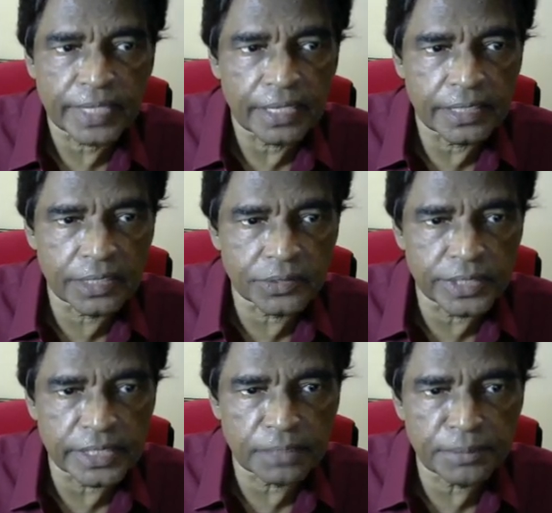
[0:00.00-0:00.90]
Here to
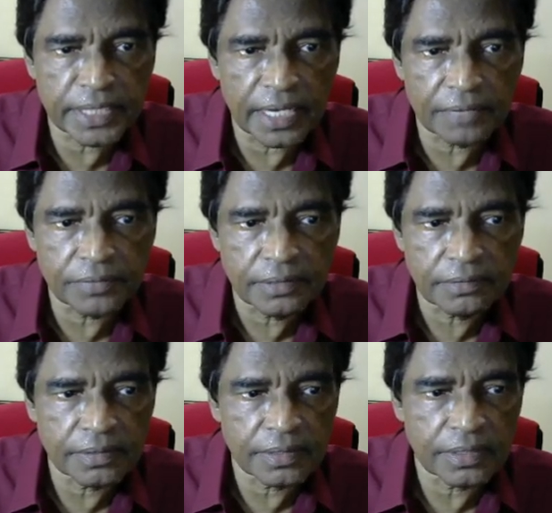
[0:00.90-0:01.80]
determine the level,
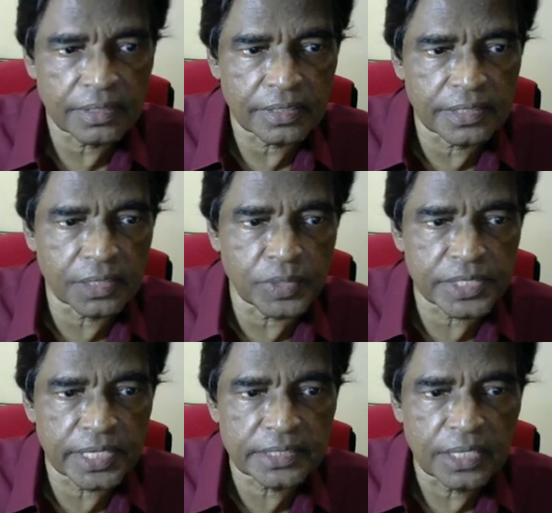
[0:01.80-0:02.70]
here
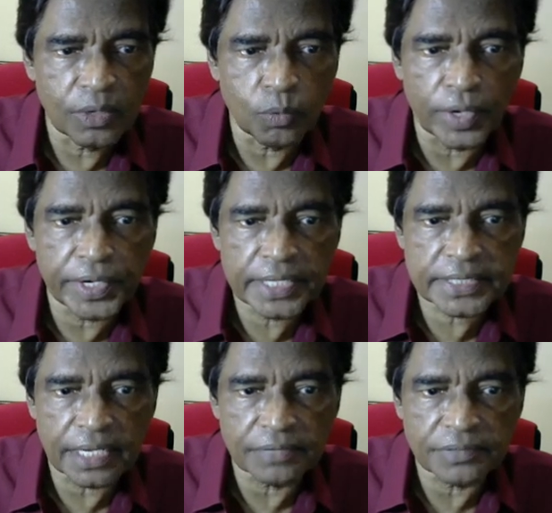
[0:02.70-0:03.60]
question is, what is
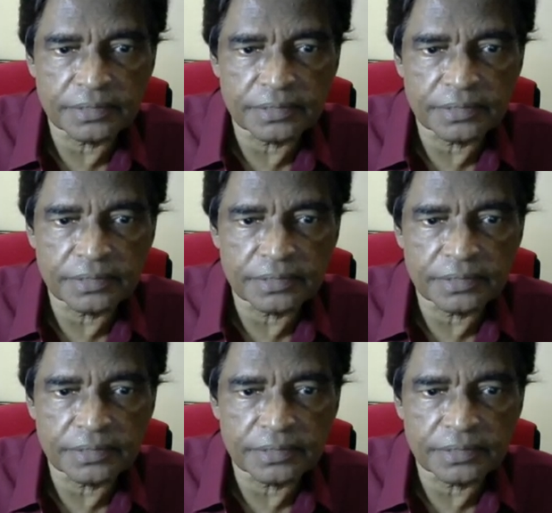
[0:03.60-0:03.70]
the level?